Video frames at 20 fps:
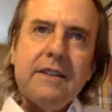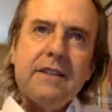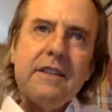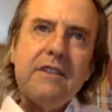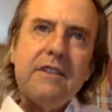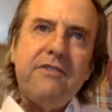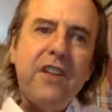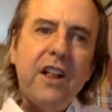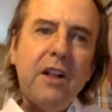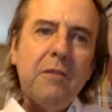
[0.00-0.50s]

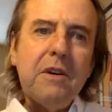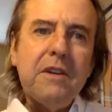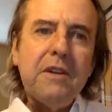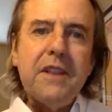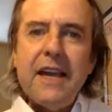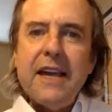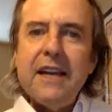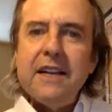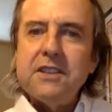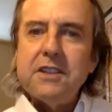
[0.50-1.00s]
development of
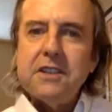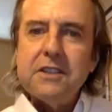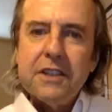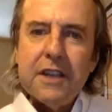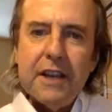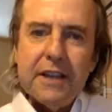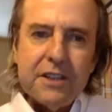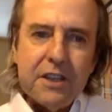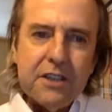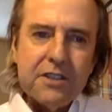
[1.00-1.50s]
the engine
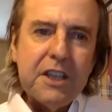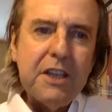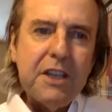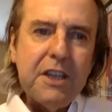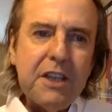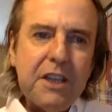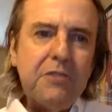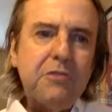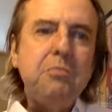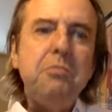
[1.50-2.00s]
just
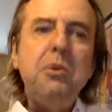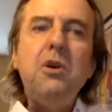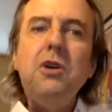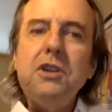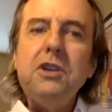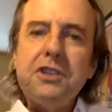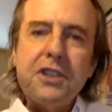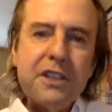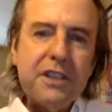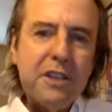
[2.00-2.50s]
keeps
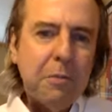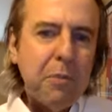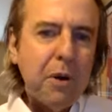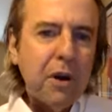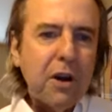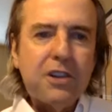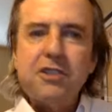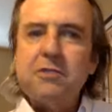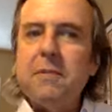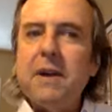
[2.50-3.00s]
pushing the
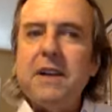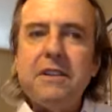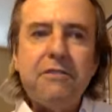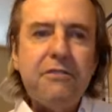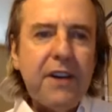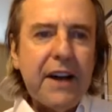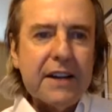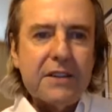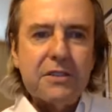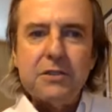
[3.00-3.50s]
parts
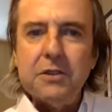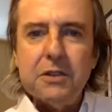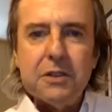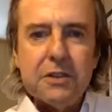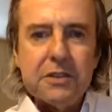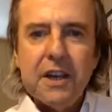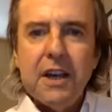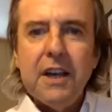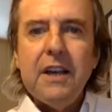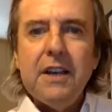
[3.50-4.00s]
manufacturers